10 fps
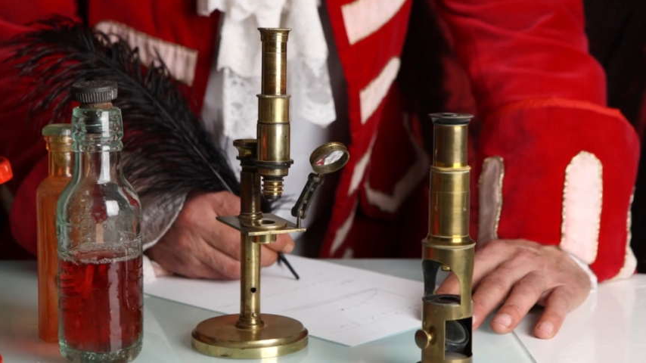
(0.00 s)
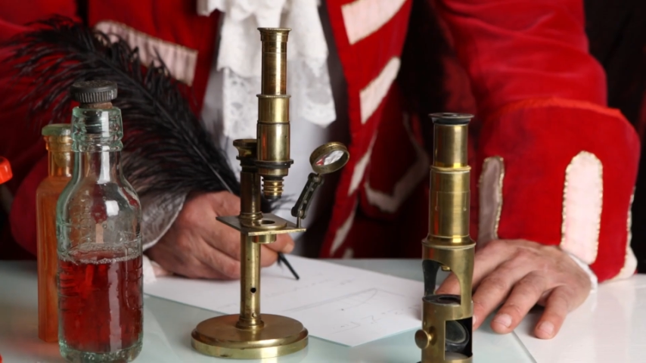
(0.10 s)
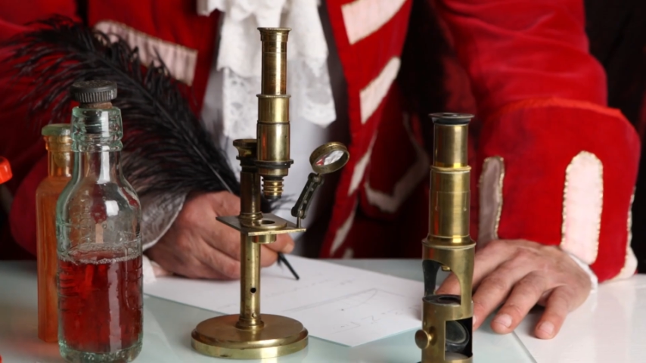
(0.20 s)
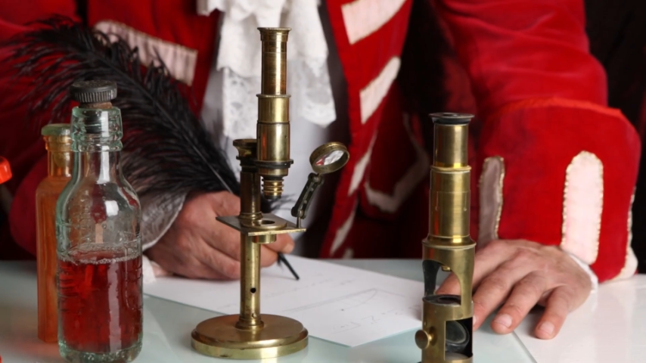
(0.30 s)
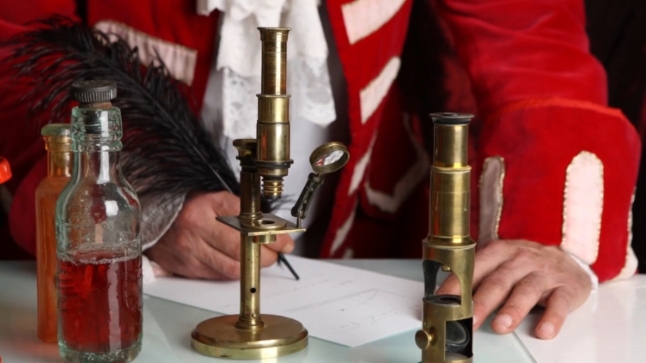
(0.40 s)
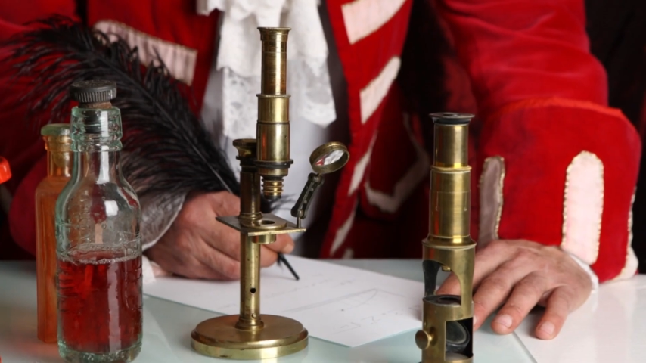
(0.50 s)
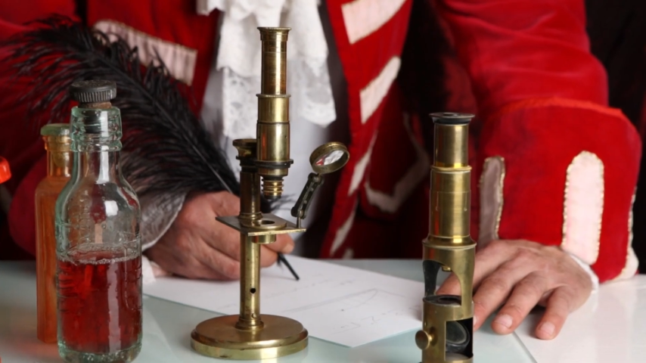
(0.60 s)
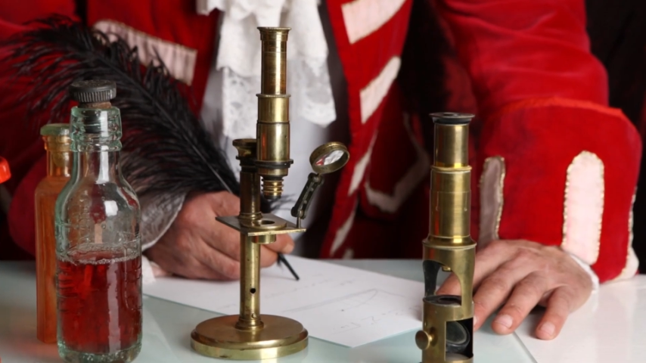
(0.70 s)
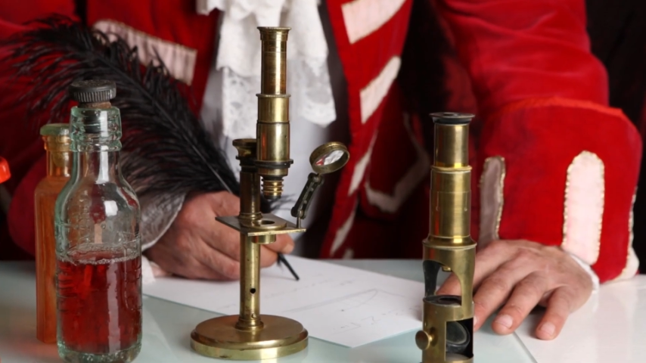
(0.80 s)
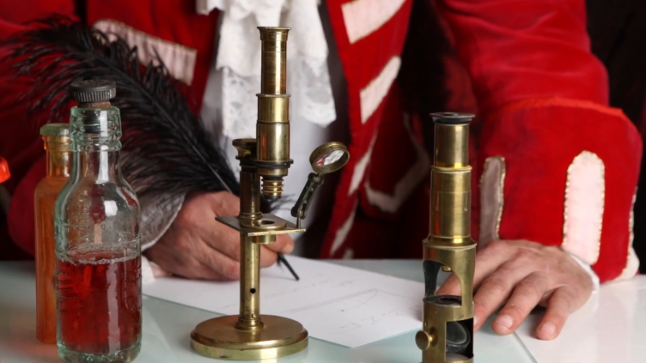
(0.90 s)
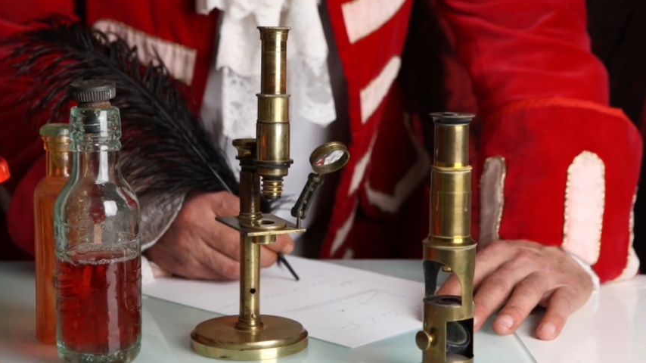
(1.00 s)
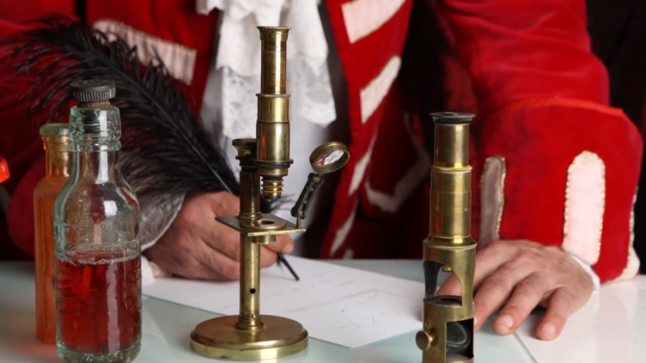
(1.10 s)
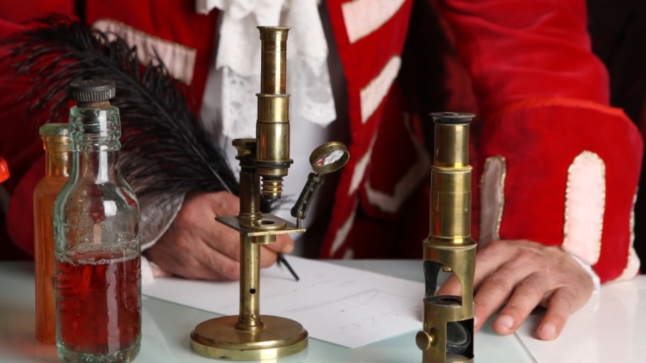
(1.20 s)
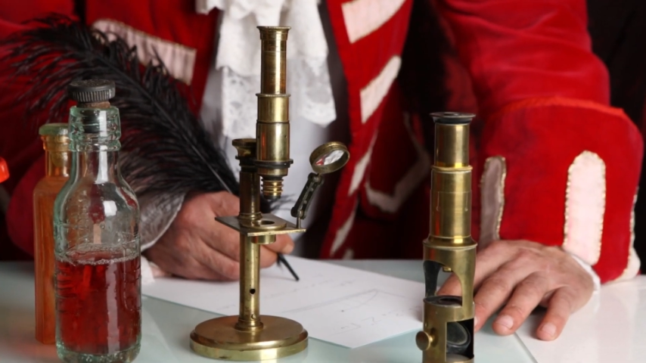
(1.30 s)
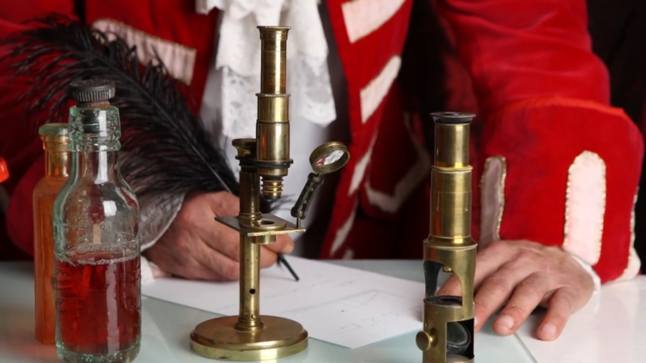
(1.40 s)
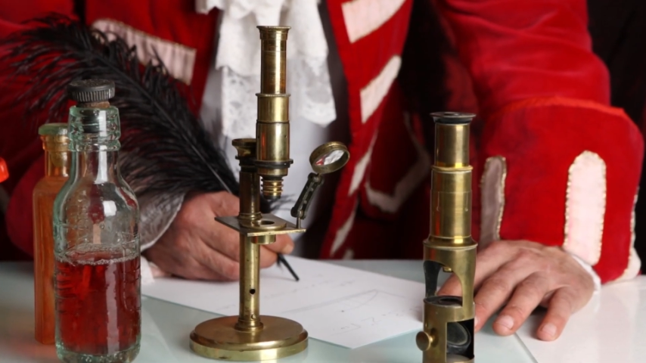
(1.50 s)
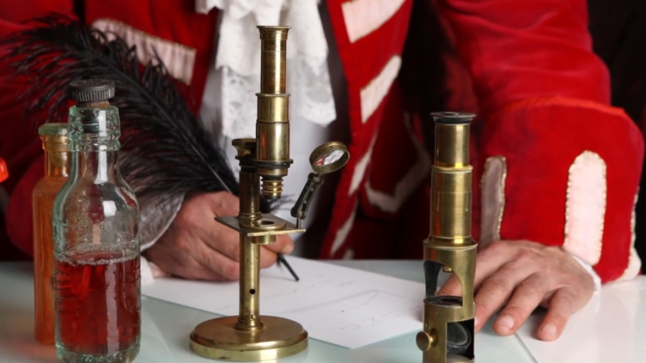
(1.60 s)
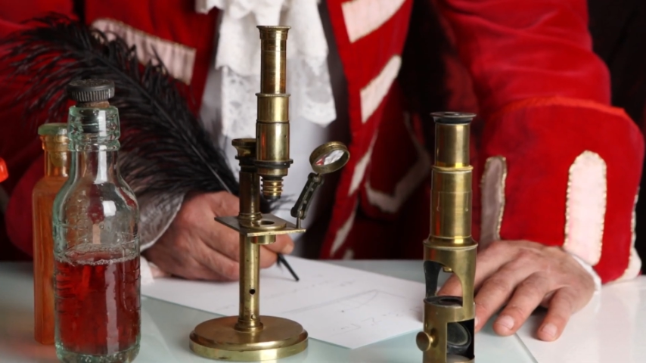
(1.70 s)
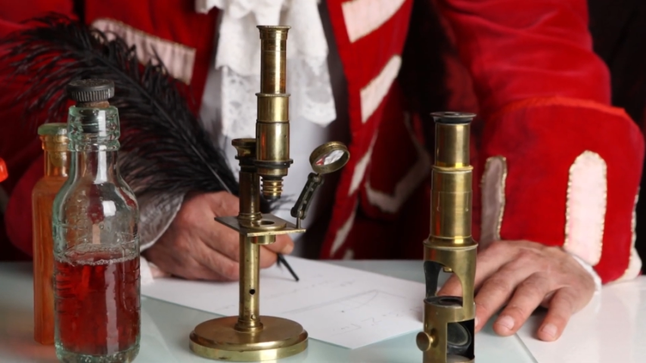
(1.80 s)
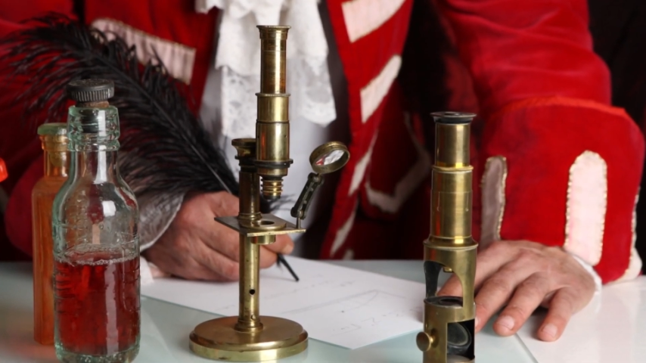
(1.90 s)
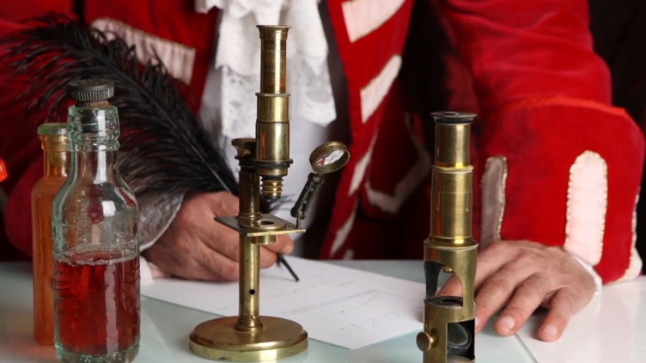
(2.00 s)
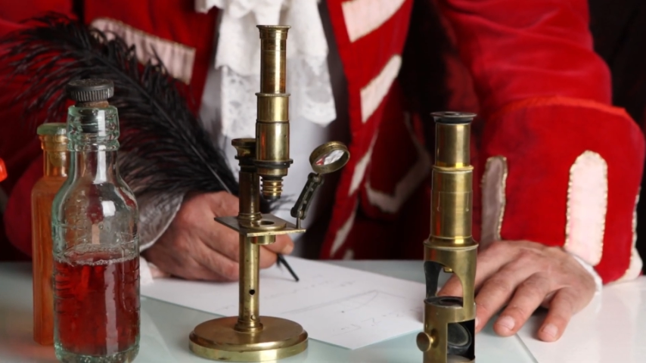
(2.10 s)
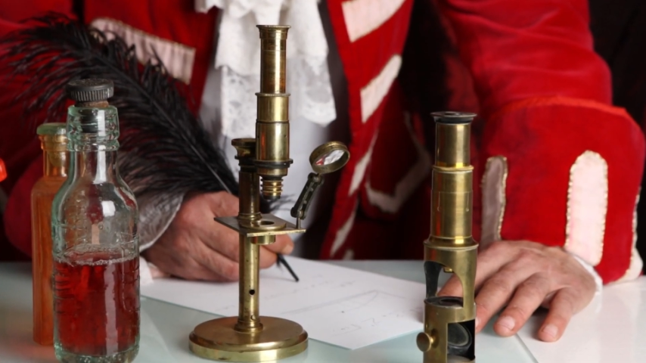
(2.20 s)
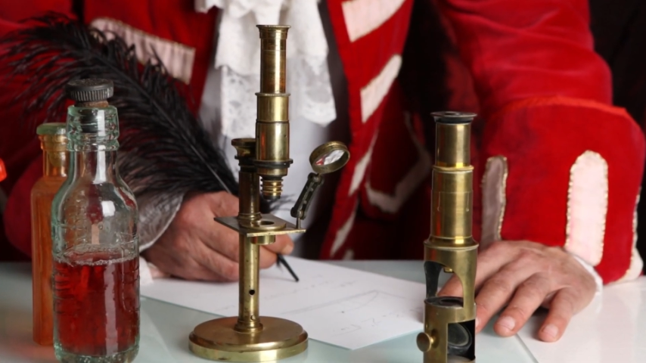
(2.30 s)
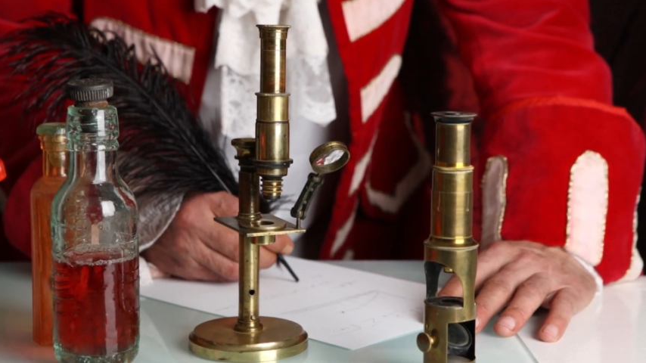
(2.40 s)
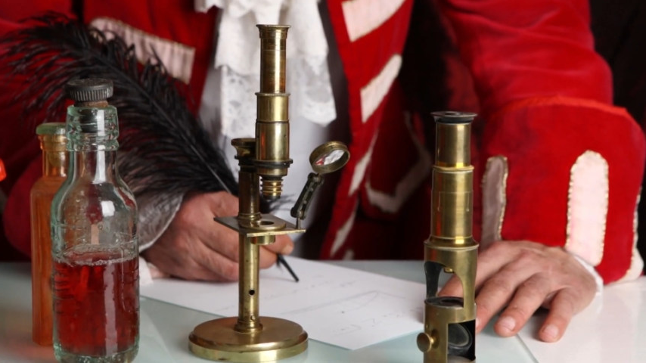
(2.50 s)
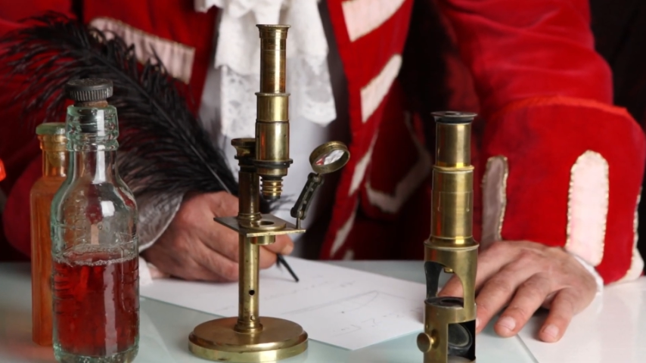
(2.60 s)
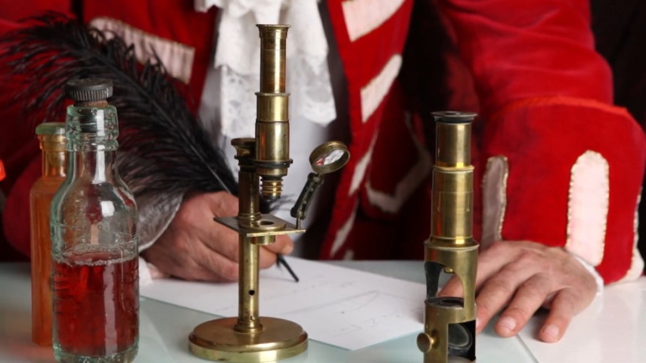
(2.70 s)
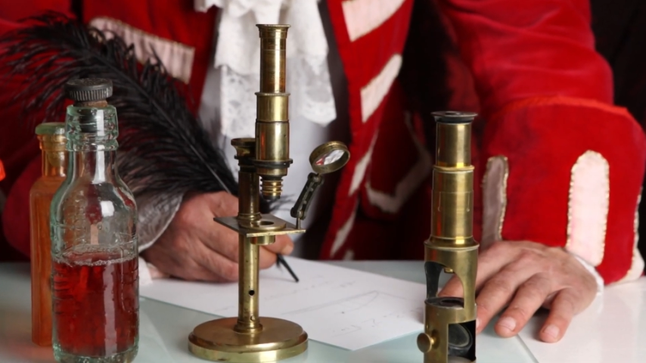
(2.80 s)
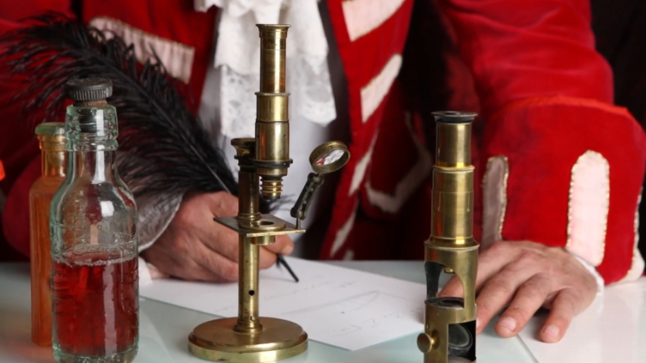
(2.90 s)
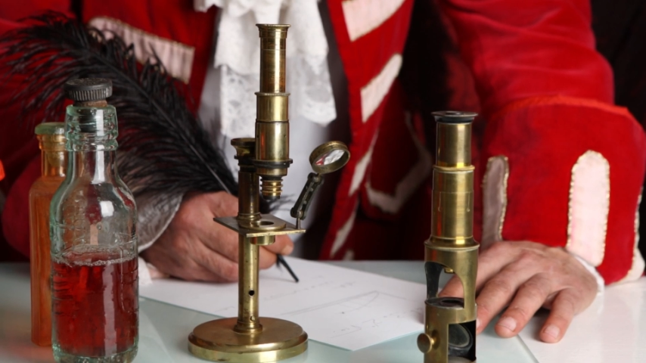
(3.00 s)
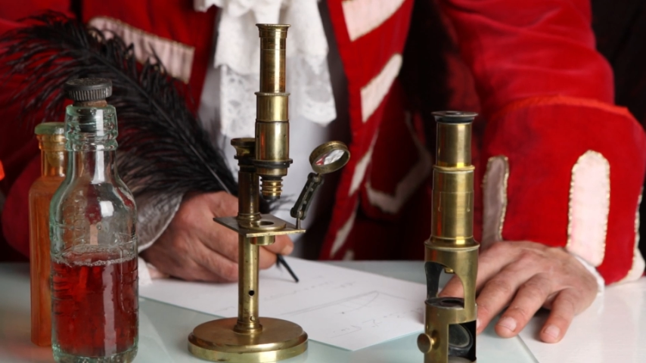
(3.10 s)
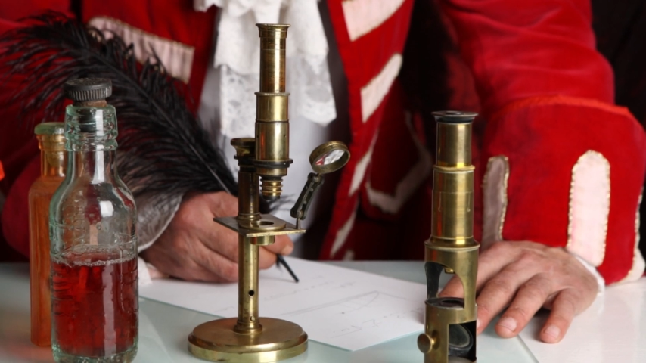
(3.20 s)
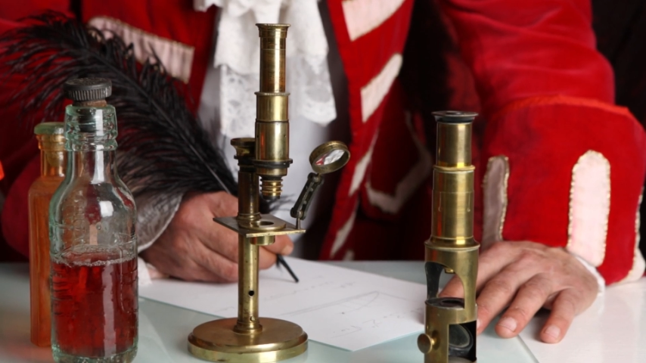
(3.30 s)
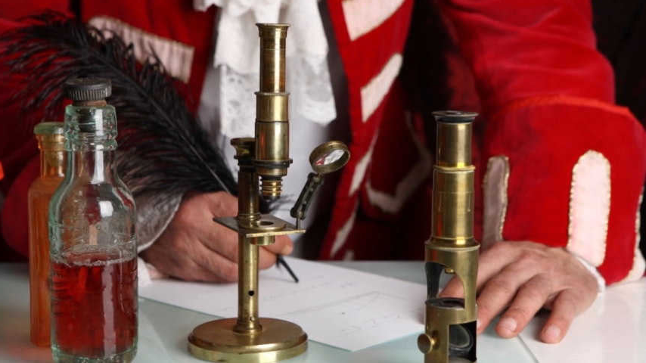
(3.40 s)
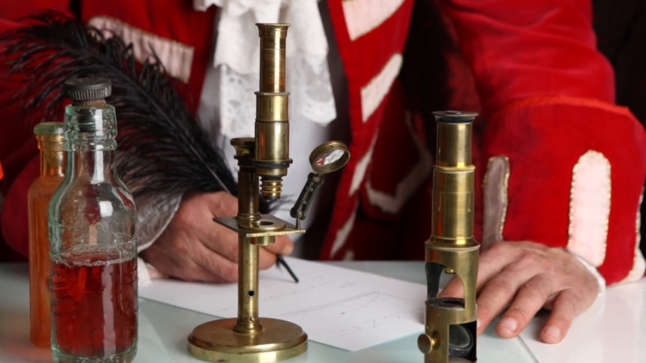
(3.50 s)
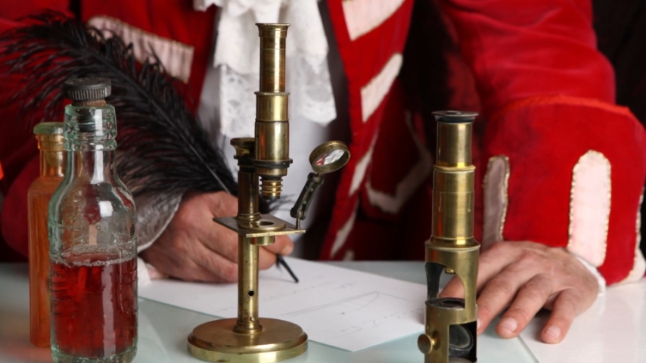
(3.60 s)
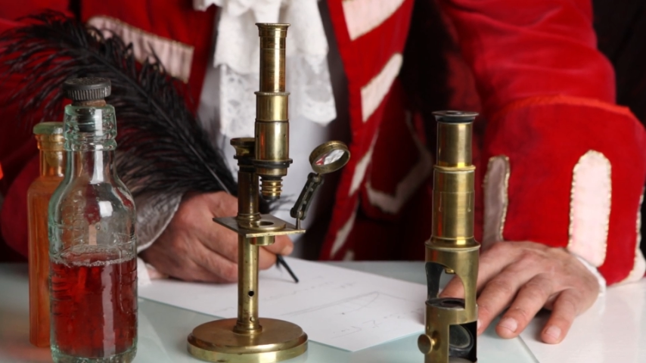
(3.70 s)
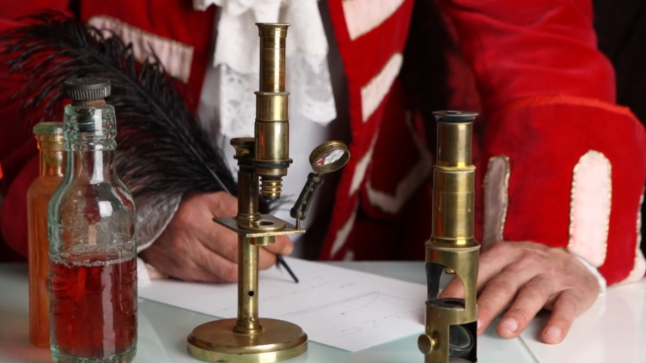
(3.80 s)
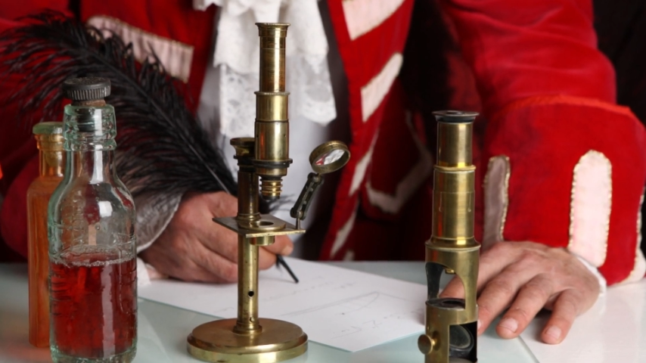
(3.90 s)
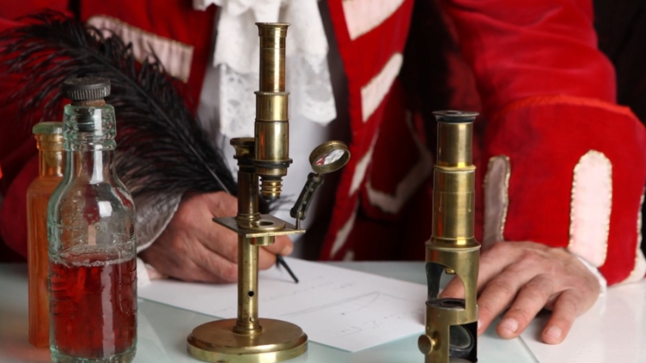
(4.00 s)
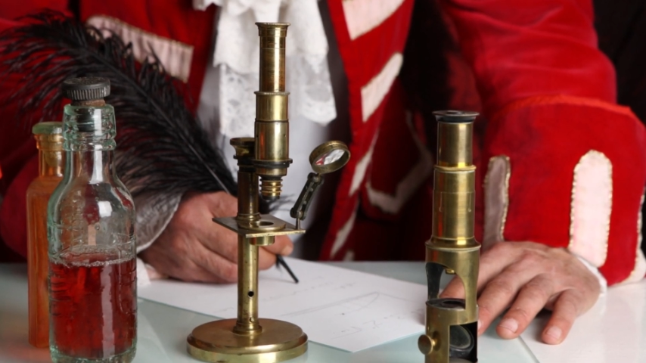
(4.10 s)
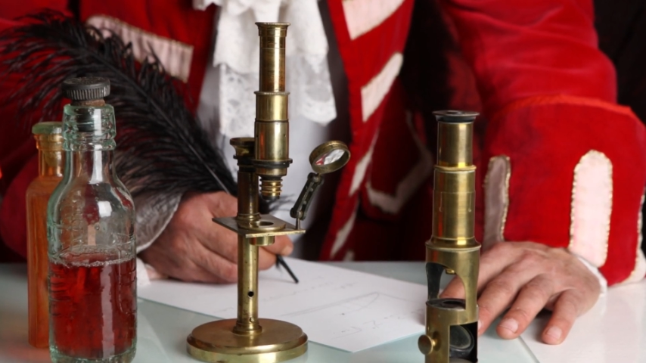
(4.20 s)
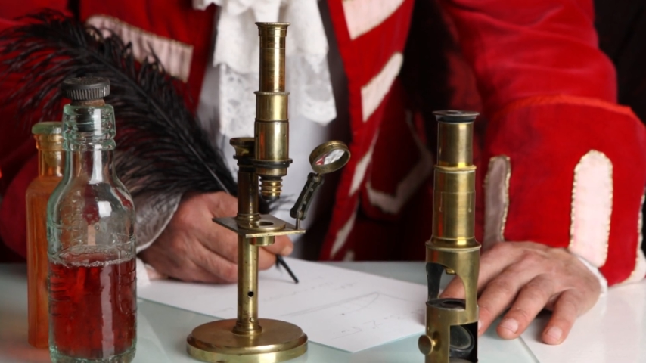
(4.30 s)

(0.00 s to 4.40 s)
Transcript: No face is visible, so there are no lips to read.